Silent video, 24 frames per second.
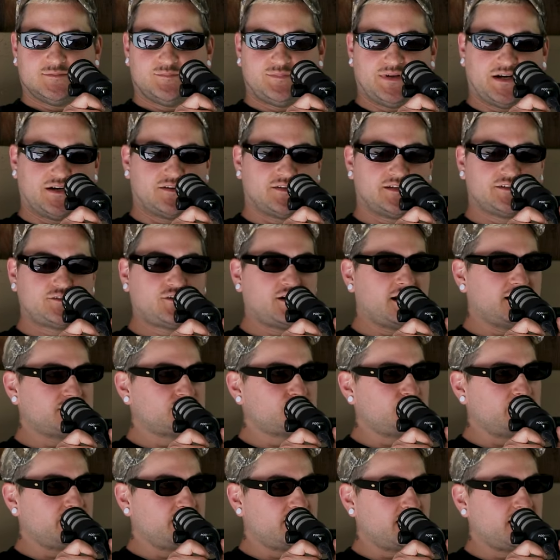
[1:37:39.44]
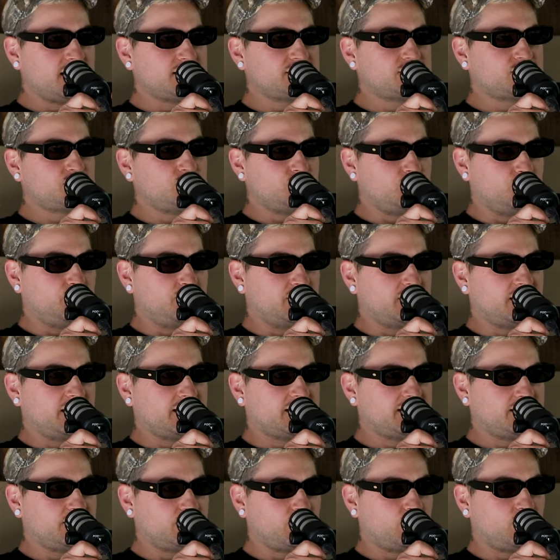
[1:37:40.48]
barely graduated high school, but I
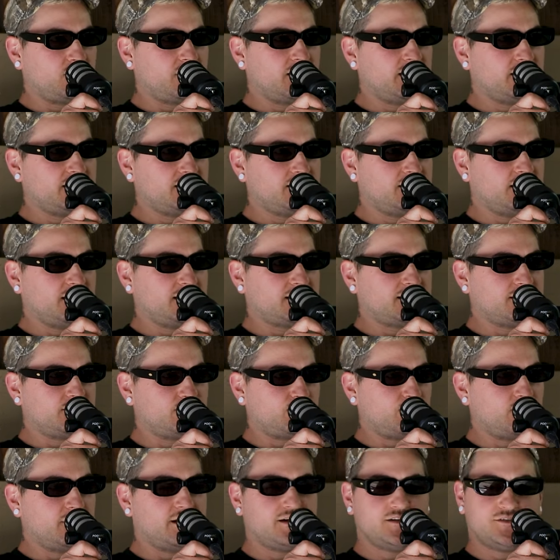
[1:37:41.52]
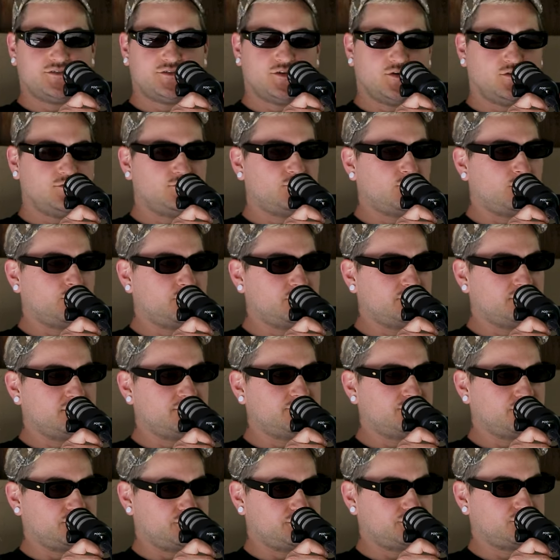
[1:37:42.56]
can write. I can write a dough formula
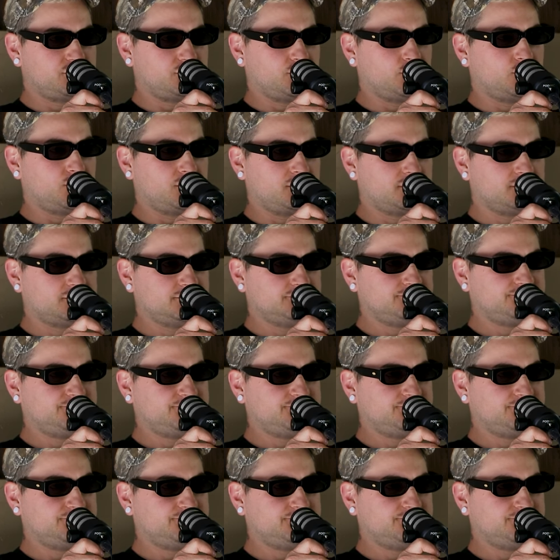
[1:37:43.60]
for sure.